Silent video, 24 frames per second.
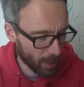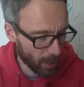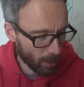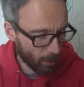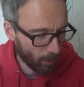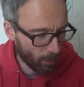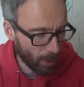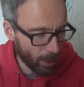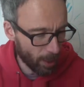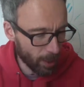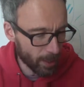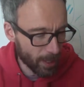
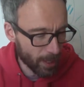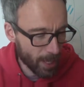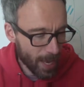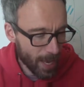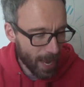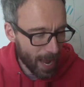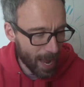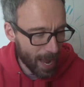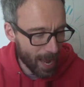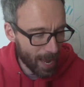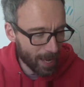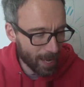Right?
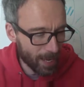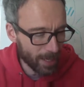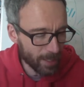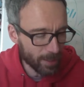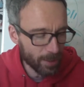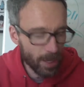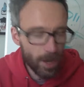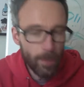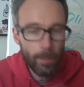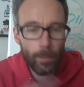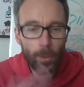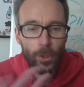And
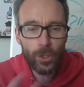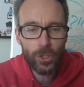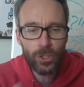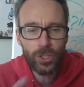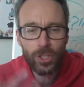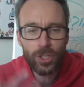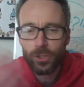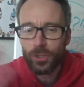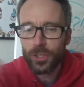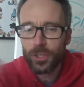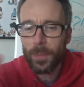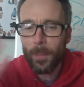
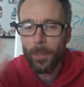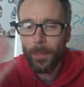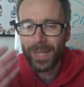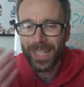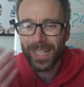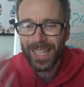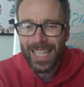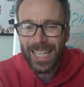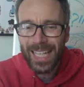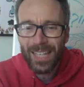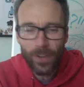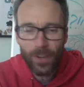Mustard doesn't
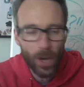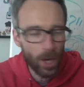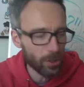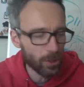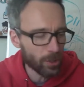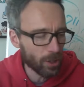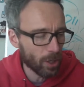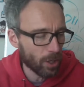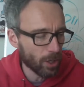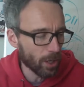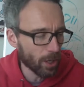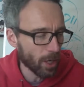believe Hot
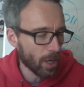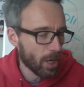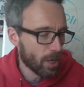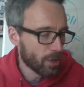Dog,